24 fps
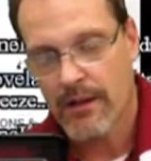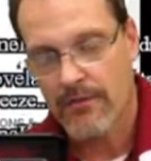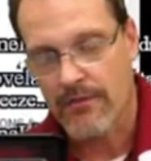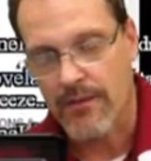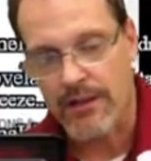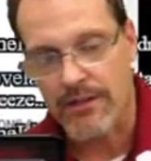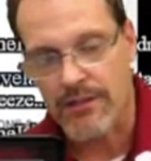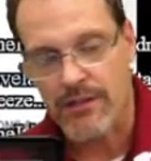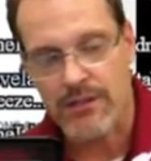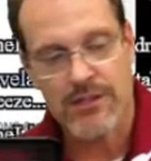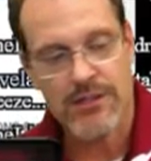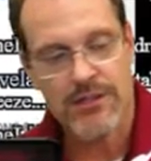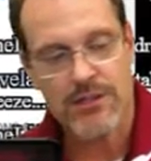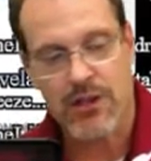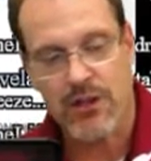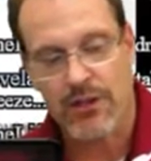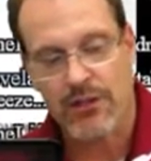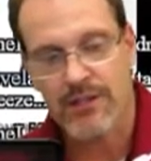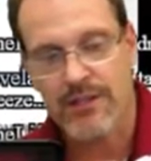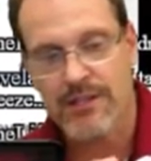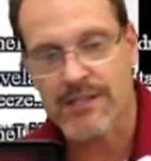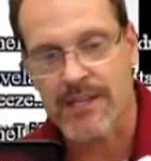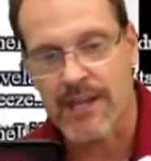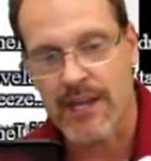They just
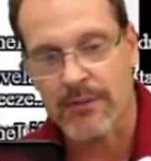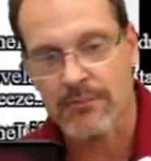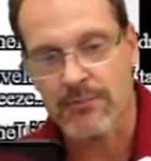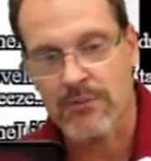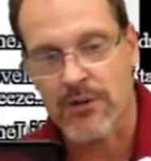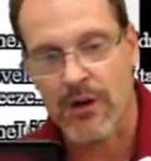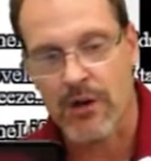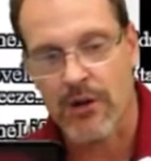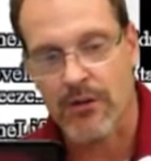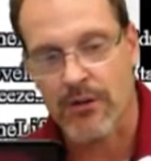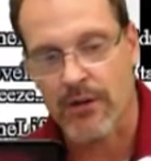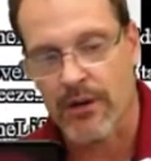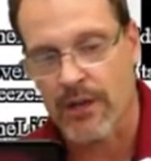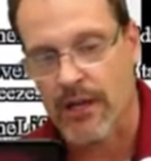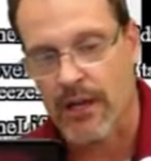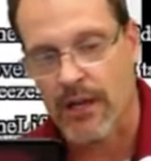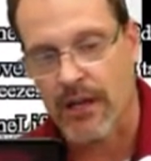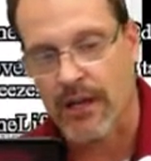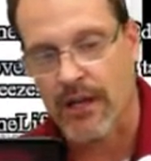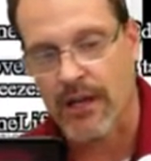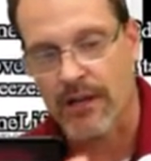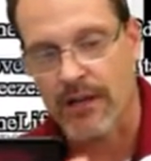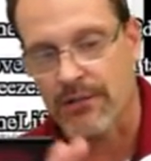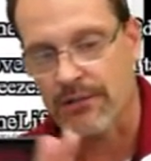took the same drone
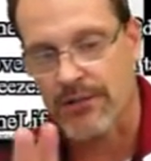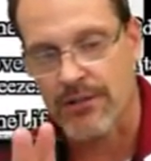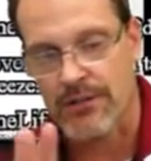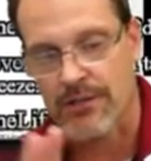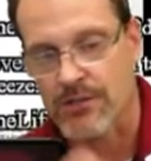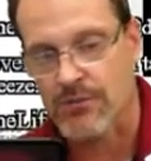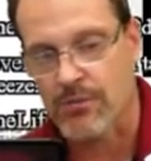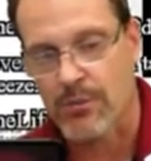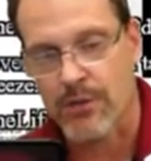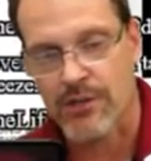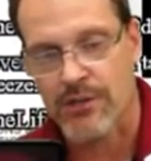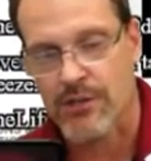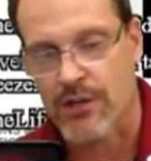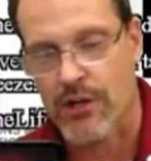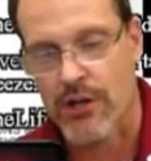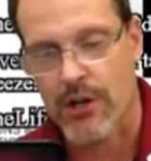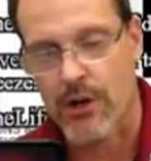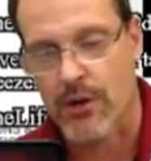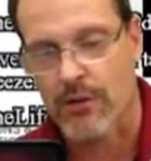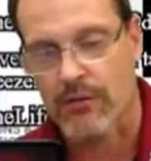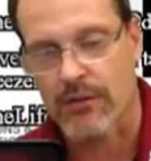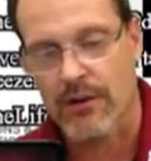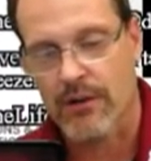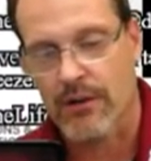and just switched it
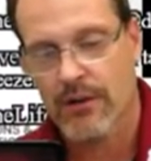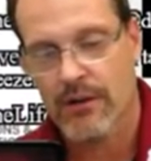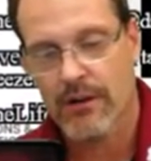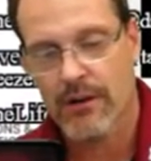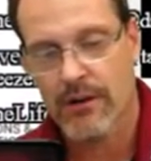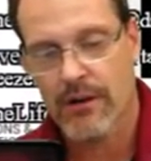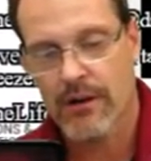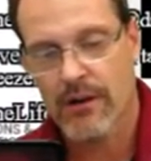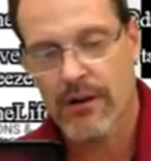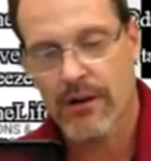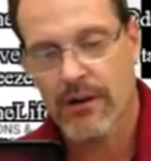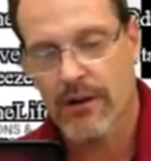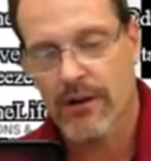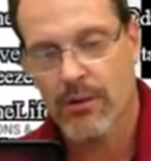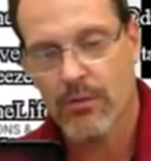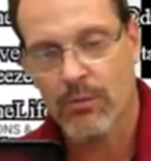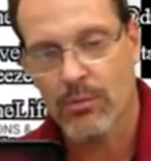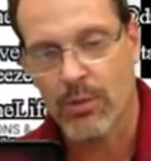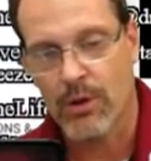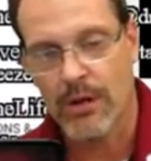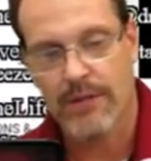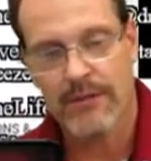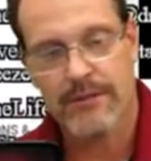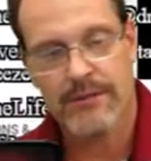over.
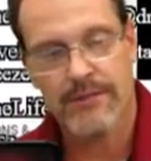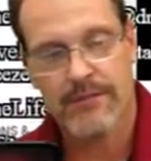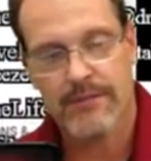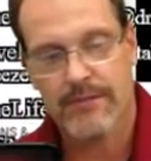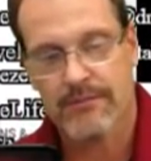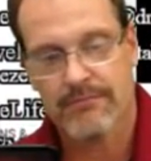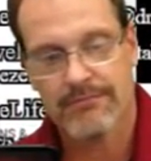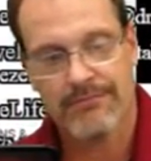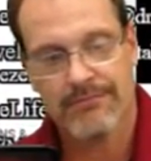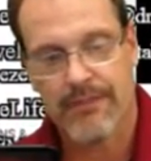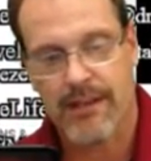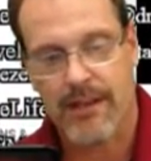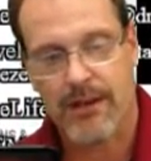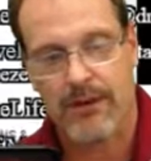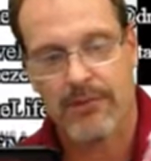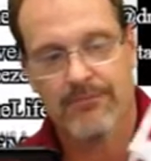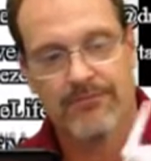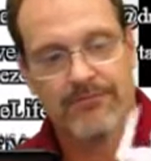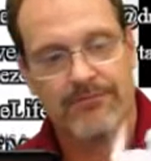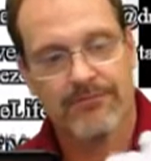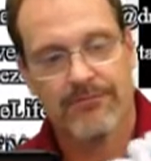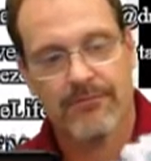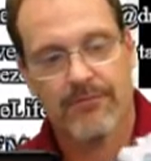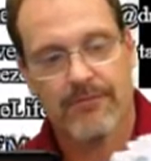But you know,
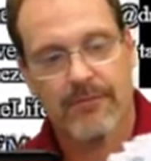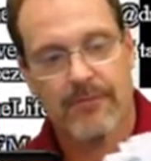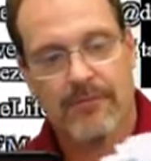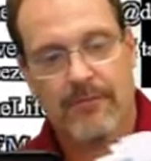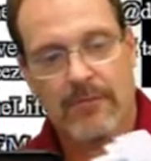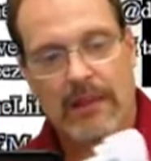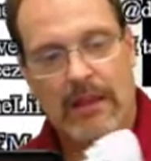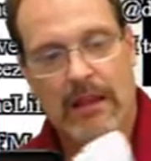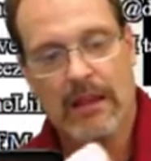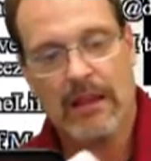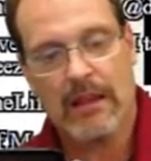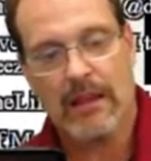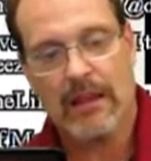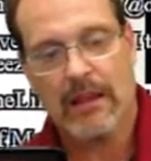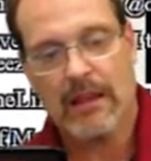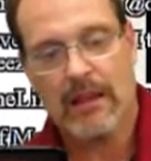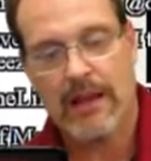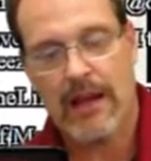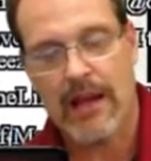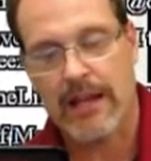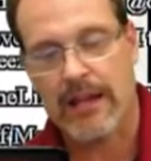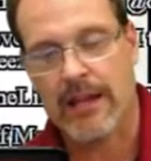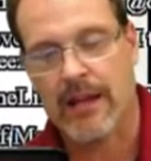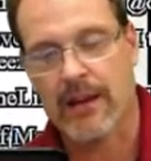
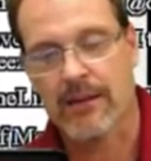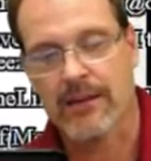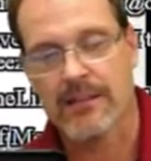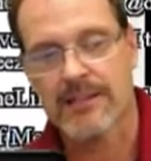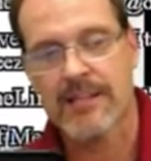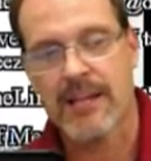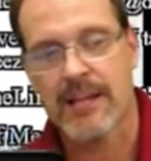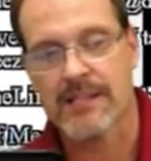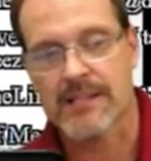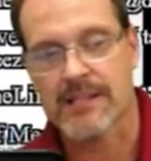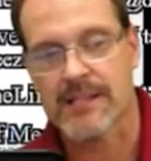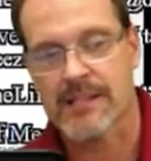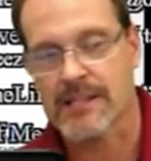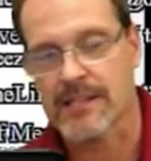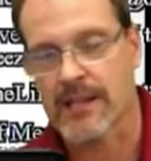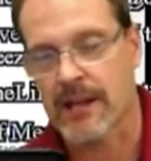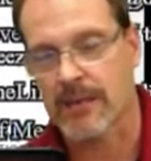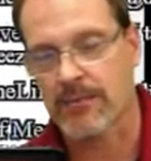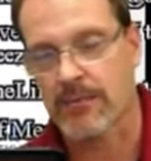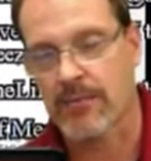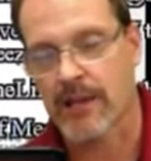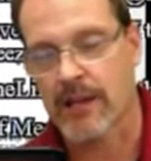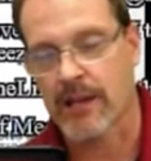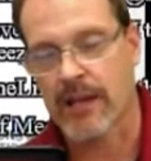I guarantee it's the
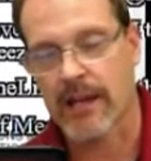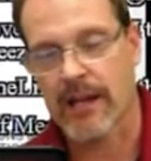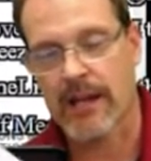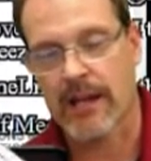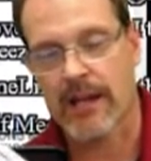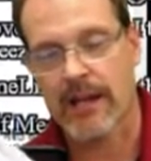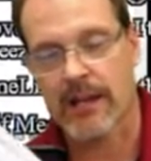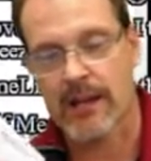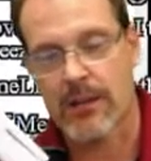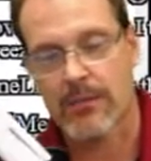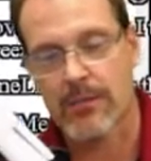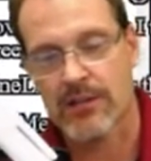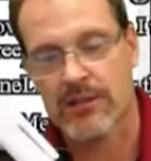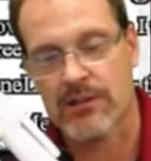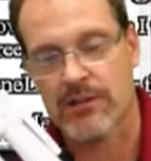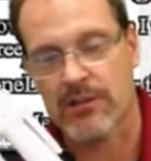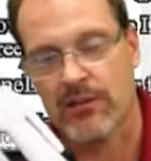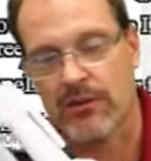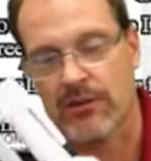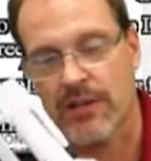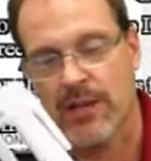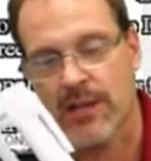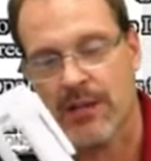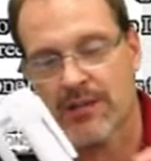same thing. I get. I bet
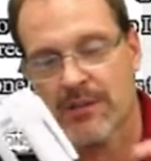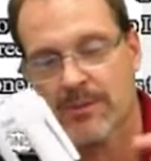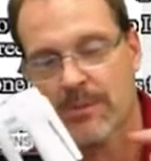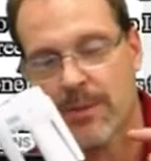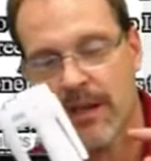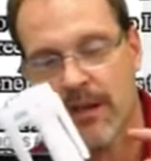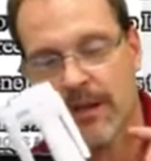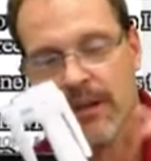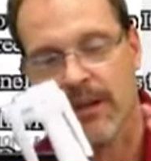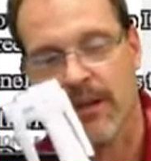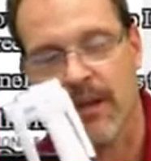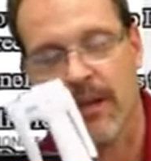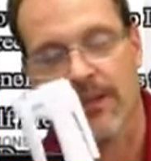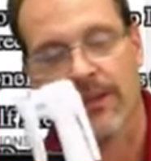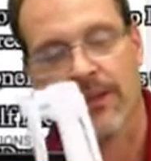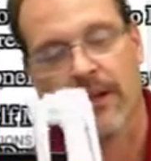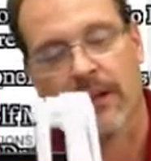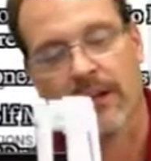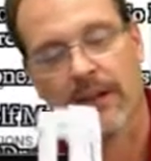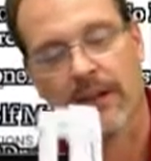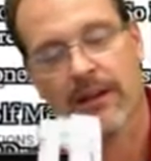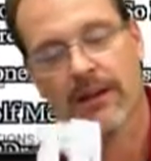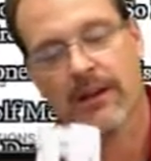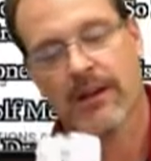you Yuneec spent
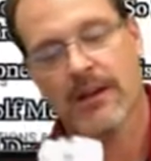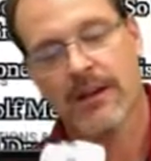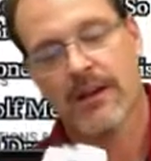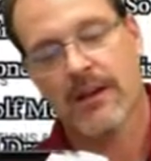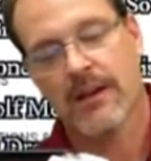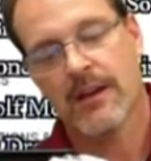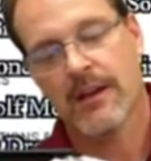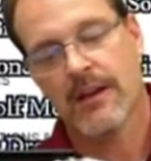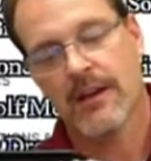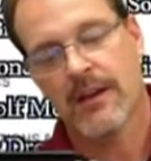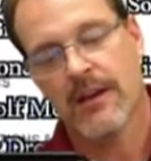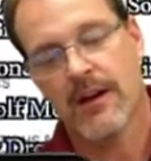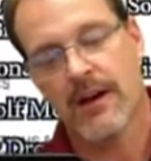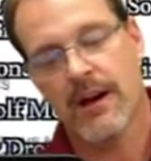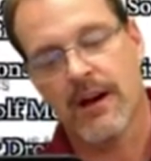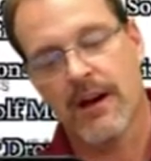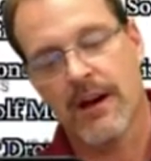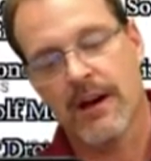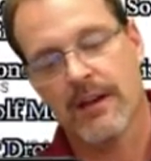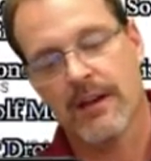nothing. Uh,